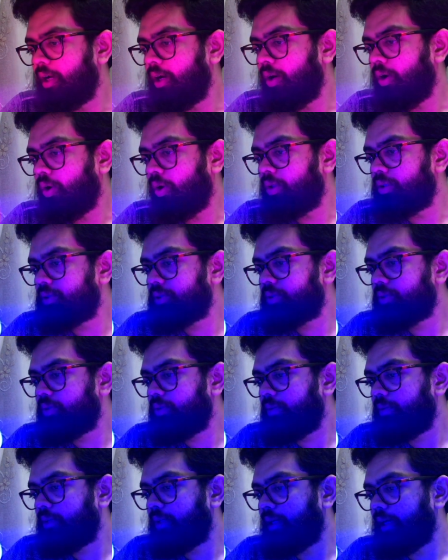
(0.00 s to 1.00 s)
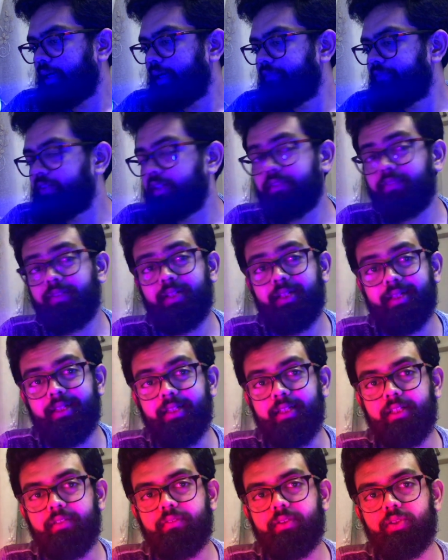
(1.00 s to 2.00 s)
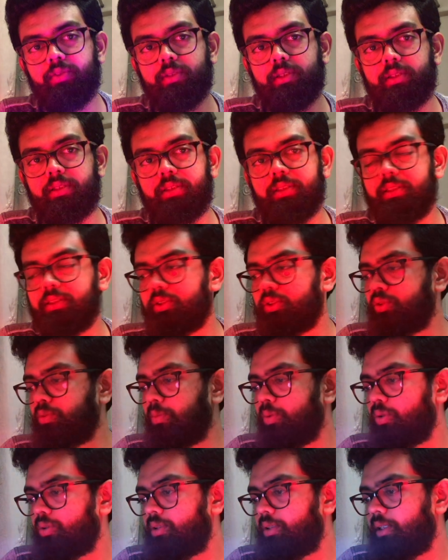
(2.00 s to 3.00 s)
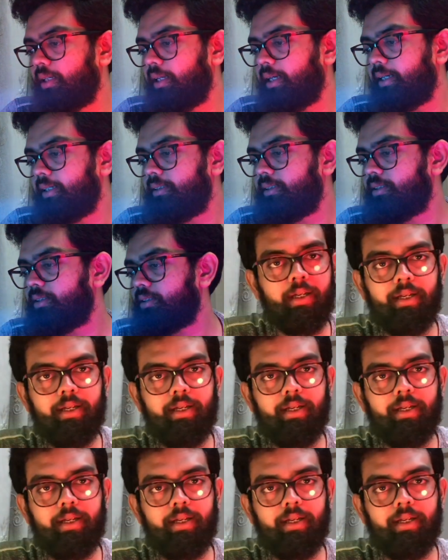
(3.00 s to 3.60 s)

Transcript: Also, I have given individual scenes to both the lights.